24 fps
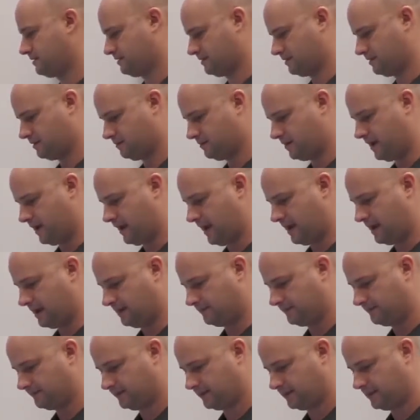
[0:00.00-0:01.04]
Okay,
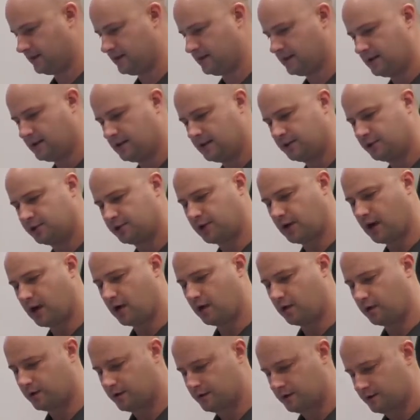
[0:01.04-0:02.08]

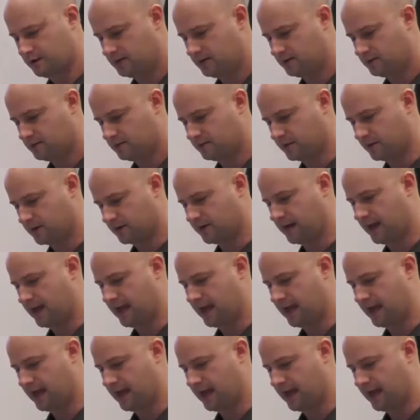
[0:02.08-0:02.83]
so we're going to